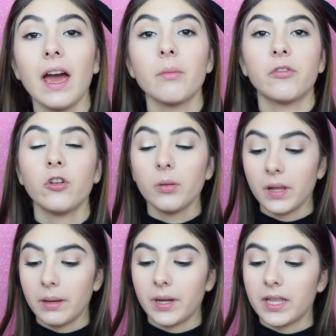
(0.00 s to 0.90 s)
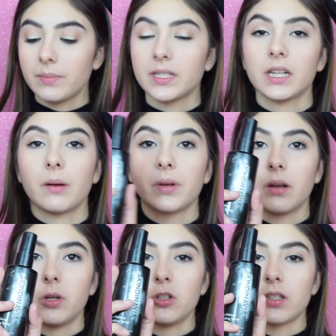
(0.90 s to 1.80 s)
Now before applying my lipstick, I'm going to
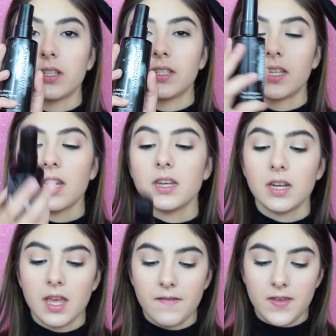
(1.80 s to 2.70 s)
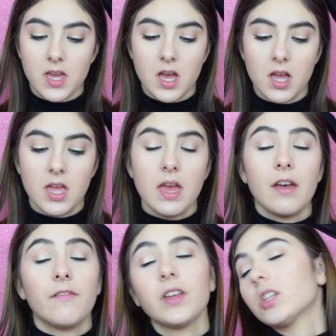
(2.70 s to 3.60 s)
be using the Skindinavia
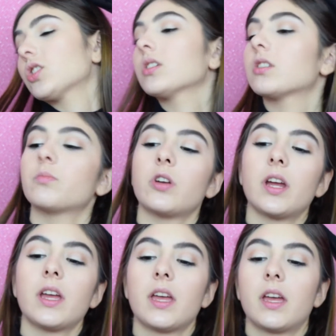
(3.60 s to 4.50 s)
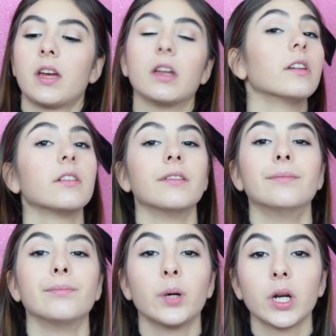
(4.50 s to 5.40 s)
finishing spray and
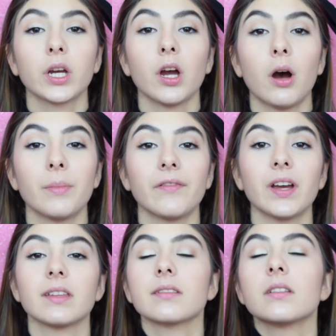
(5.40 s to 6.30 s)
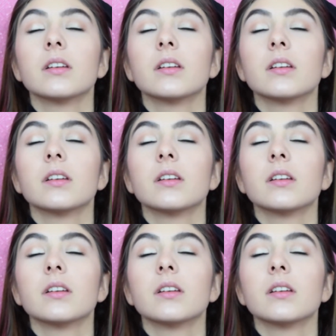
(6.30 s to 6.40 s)
putting it on my face.